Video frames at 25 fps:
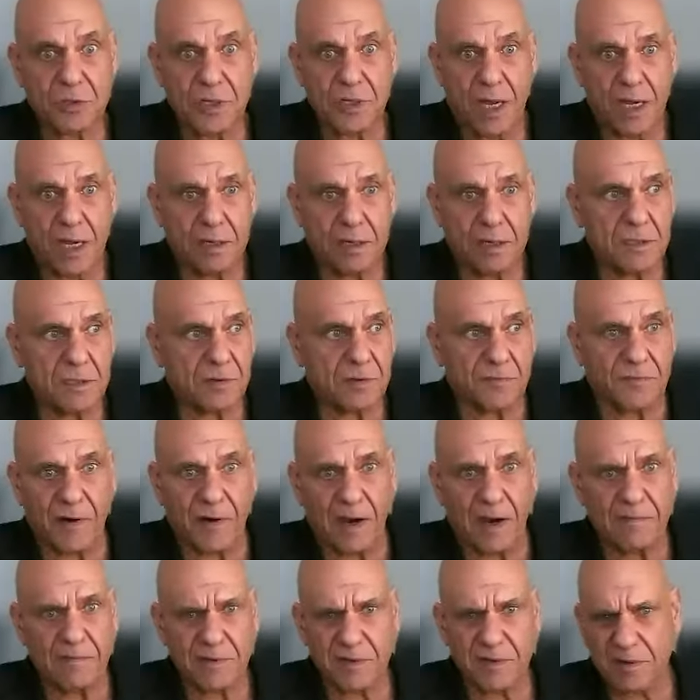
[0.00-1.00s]
dollars or
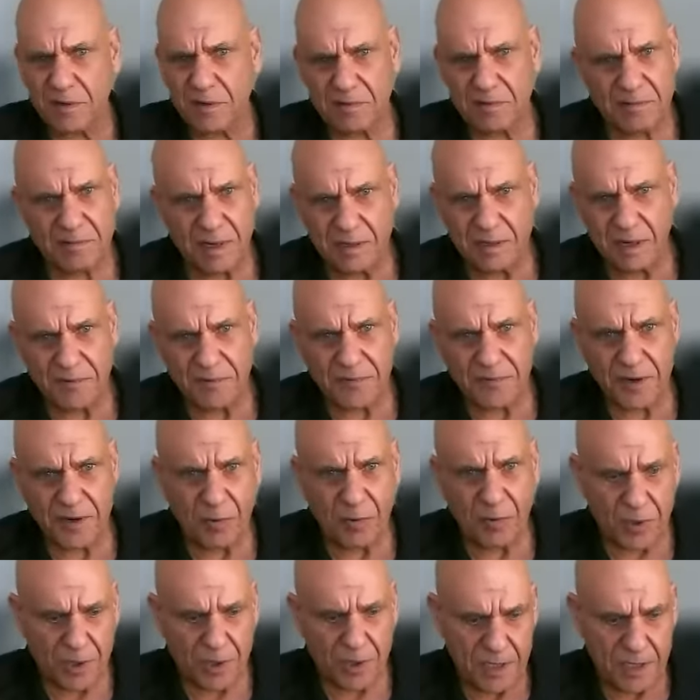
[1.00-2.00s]
five you know I, I, forget
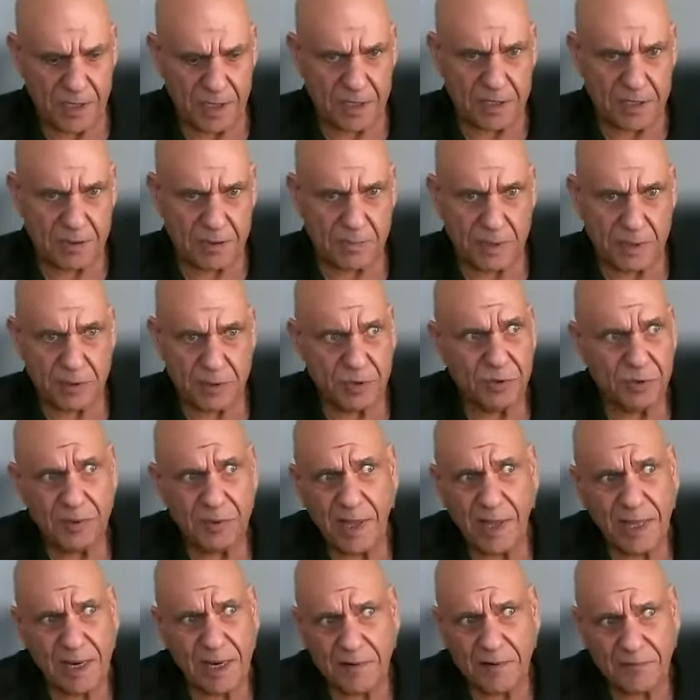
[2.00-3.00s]
what it is but you do
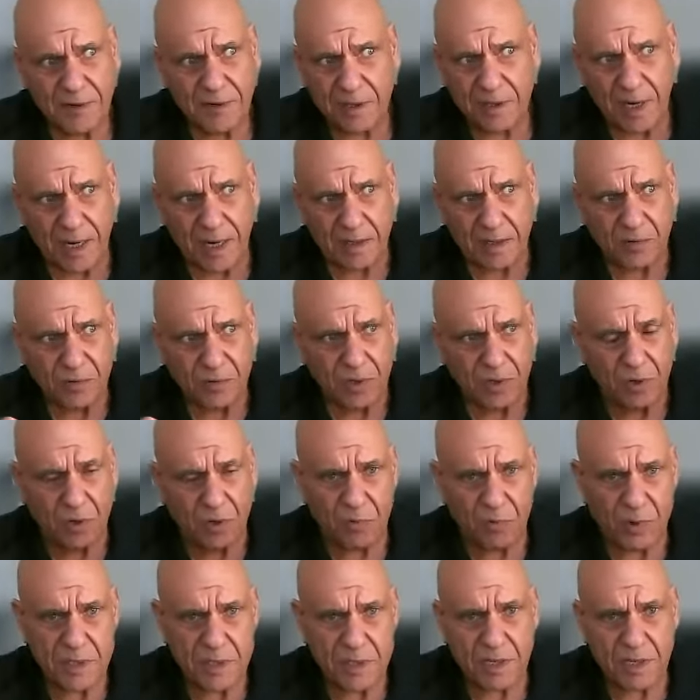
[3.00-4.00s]
that every like you know
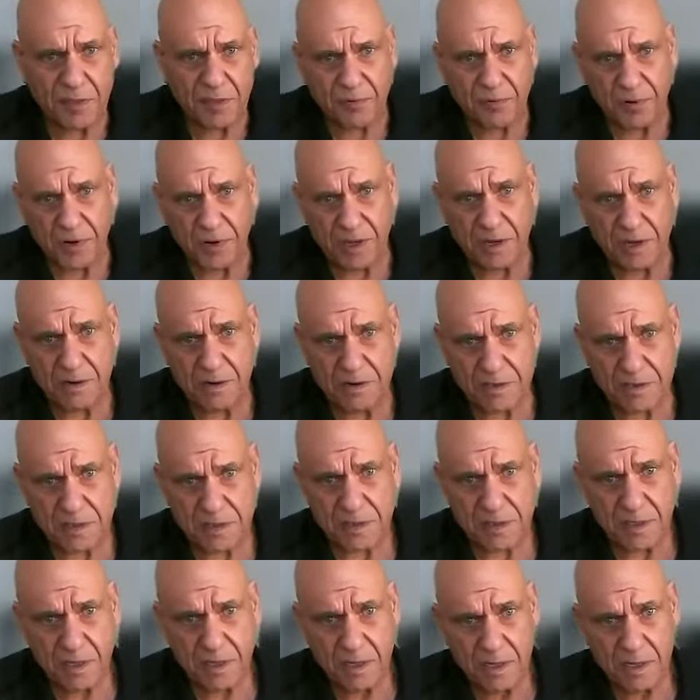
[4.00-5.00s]
once in three years
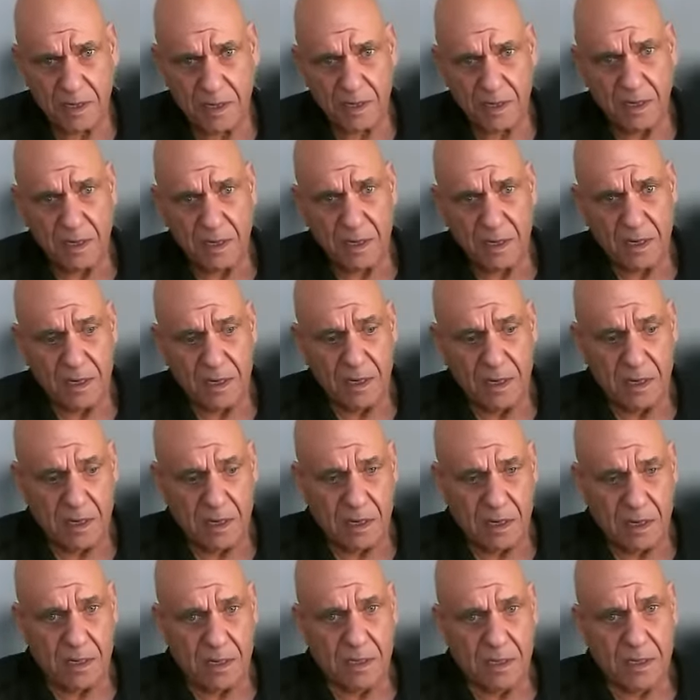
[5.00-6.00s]

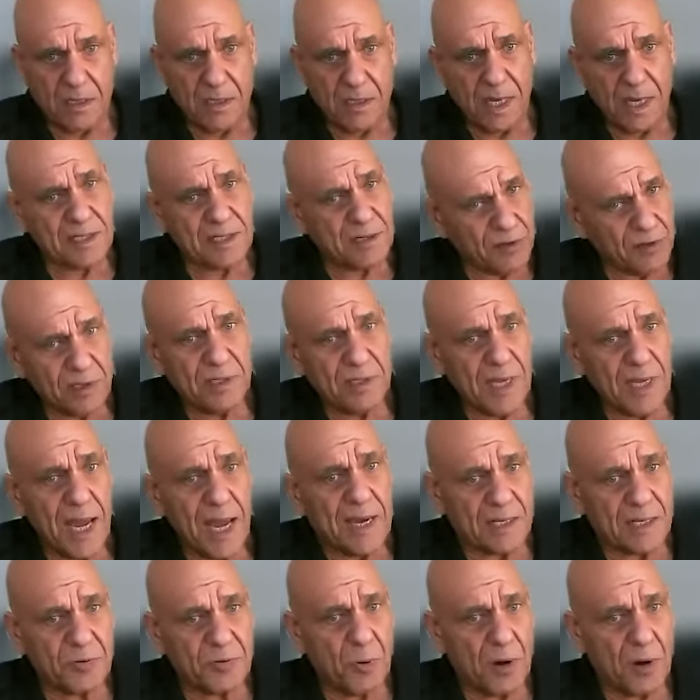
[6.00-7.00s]
yeah so
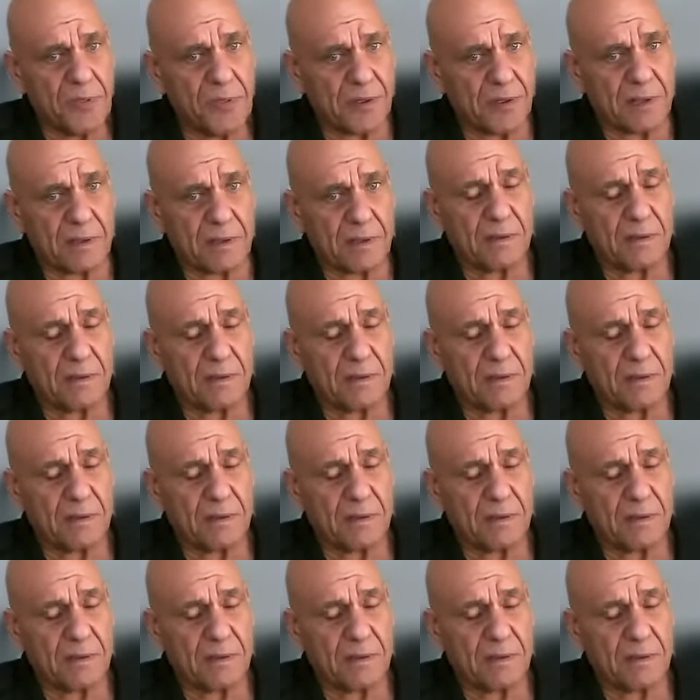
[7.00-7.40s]
yeah it's worth it